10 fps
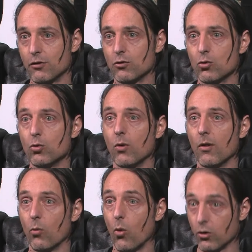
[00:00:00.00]
to do
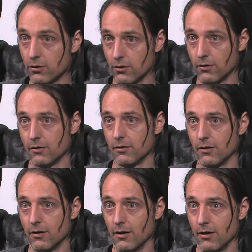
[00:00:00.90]
with water
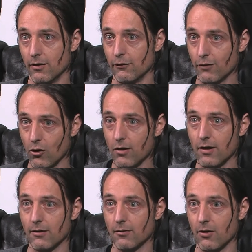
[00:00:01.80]

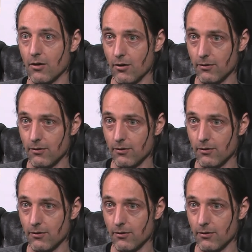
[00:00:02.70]
flowing